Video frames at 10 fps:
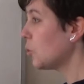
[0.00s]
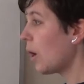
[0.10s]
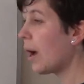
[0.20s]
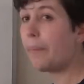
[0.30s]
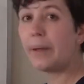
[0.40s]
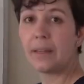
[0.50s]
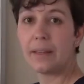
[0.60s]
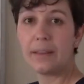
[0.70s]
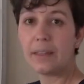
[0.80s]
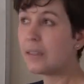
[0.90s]
happen
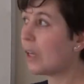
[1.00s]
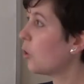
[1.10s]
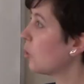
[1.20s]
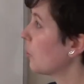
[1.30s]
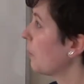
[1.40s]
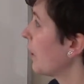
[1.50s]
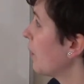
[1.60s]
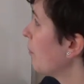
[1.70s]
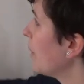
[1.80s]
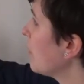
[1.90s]
in this economy
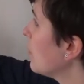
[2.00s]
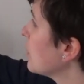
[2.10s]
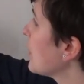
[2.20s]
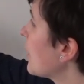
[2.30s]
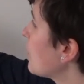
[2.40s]
because that